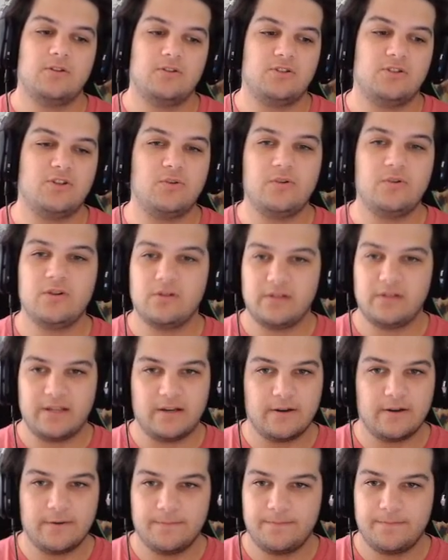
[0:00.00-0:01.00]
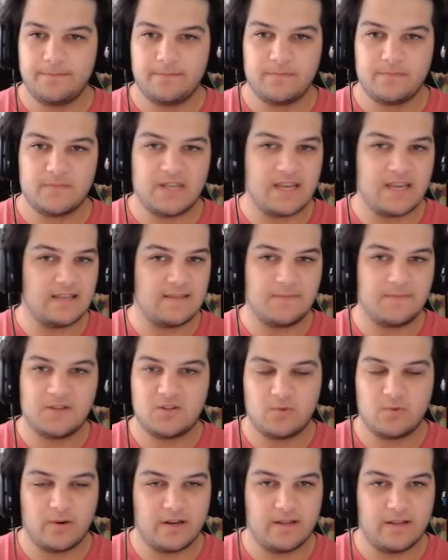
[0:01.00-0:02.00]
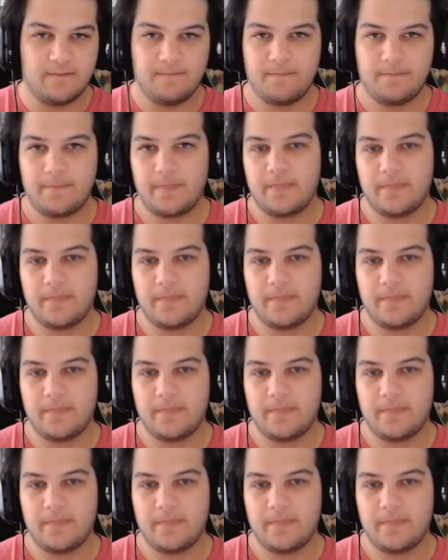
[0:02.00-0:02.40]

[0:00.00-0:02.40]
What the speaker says: Do your leader. Take them to 20.